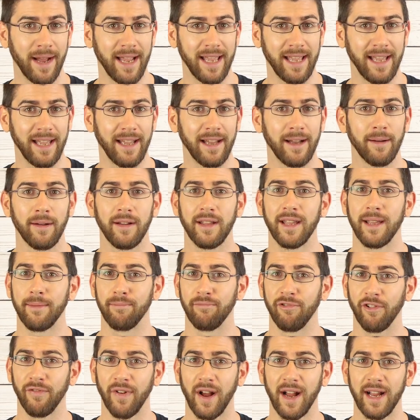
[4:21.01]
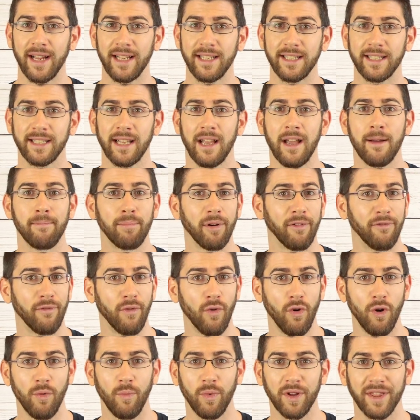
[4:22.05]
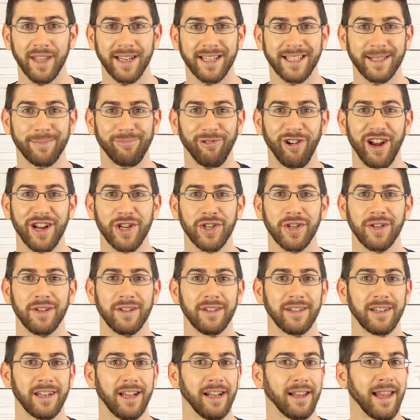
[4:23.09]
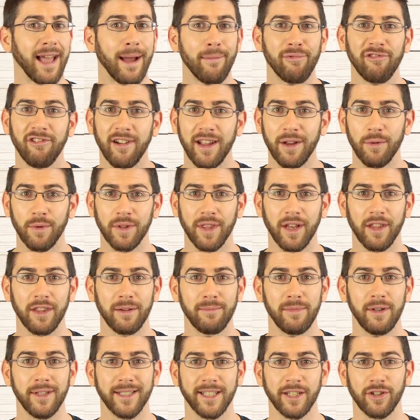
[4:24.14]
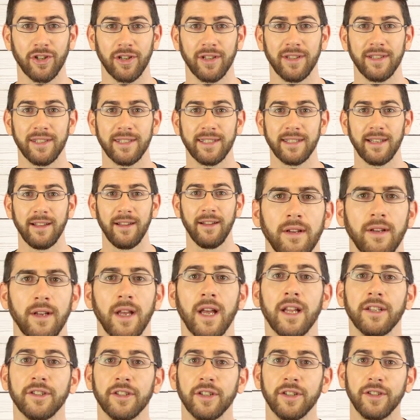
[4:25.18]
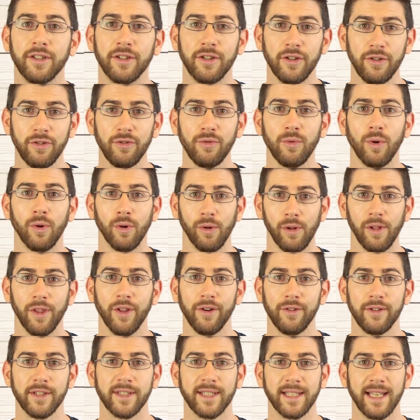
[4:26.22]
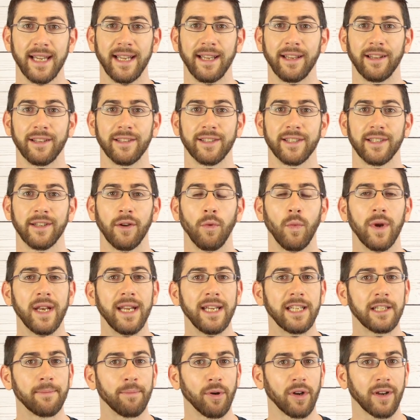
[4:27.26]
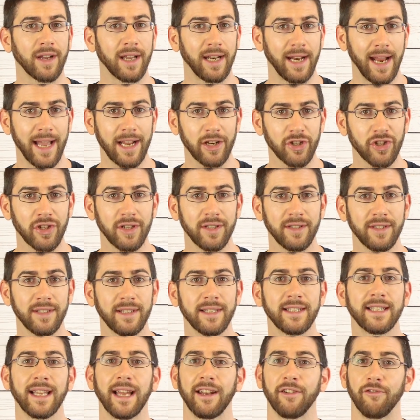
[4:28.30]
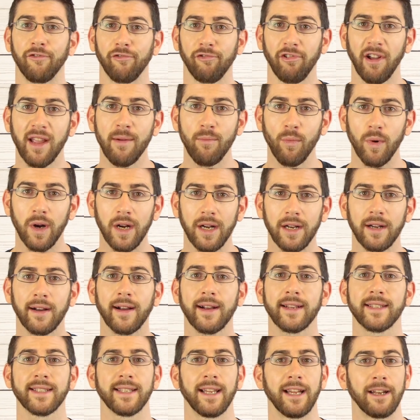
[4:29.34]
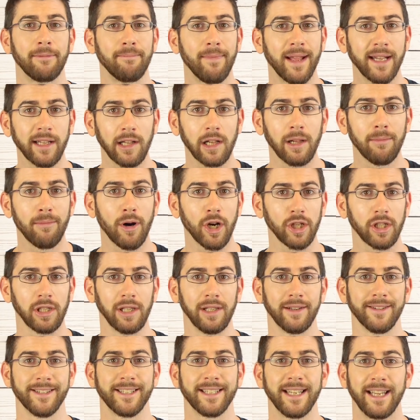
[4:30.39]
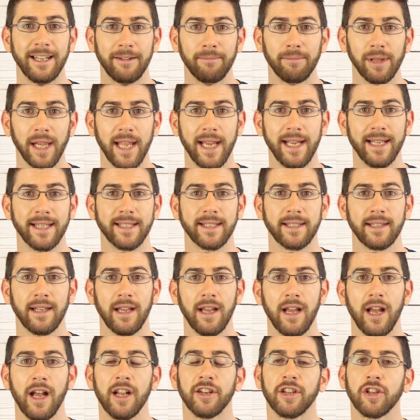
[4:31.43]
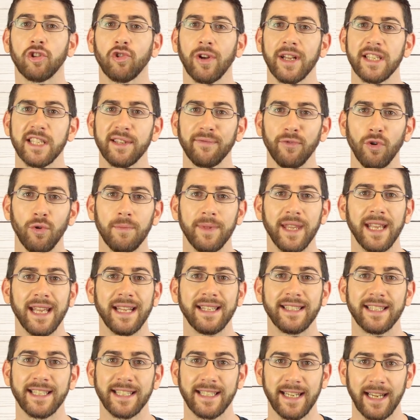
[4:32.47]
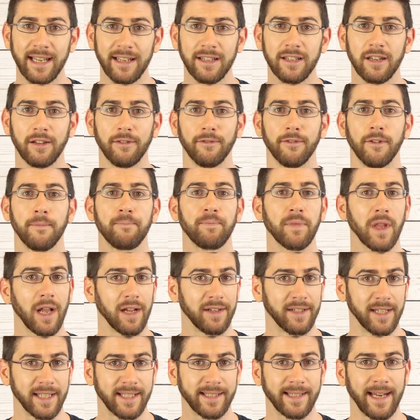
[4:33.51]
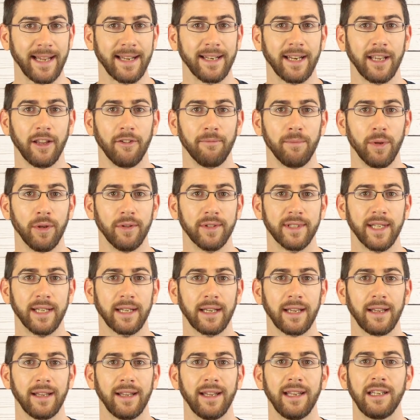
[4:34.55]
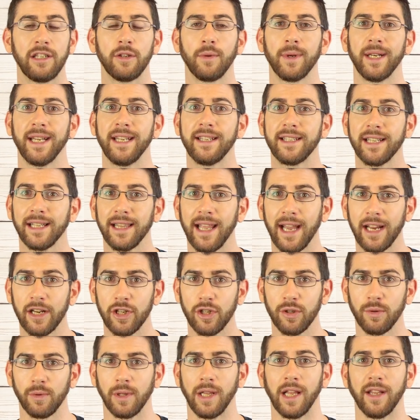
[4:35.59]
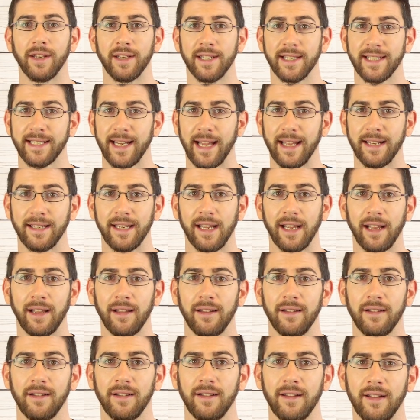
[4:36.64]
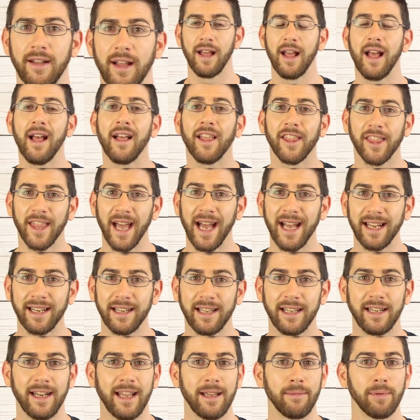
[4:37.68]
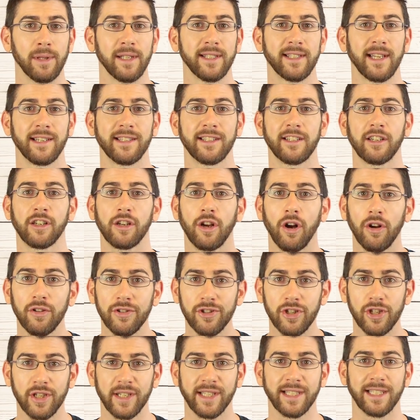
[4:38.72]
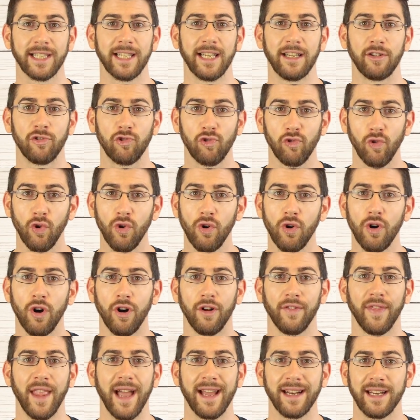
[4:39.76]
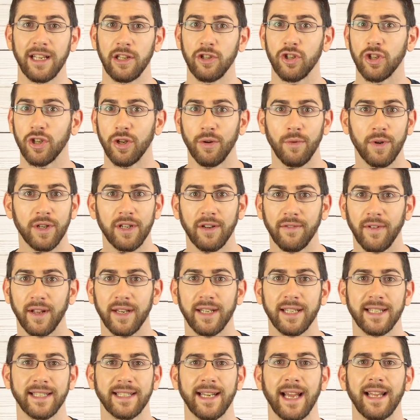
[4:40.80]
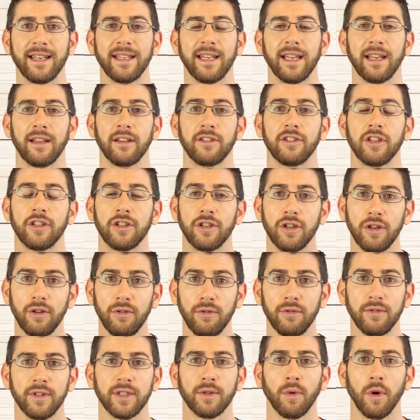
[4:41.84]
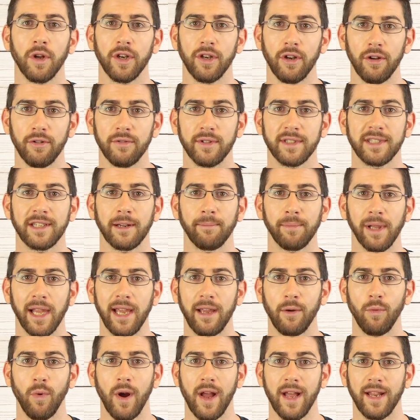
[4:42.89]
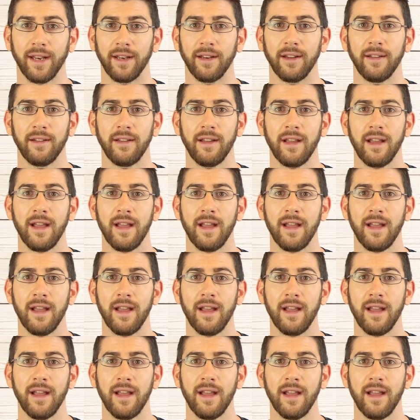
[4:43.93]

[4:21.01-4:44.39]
by ear, improvise, perform with expression, collaborate with other musicians. To do all those things, we need to put connections and frameworks and mental models in place to transform the instinctive understanding of music into an intellectual understanding. That enables us to consciously draw on that intuitive understanding to choose what notes to play when,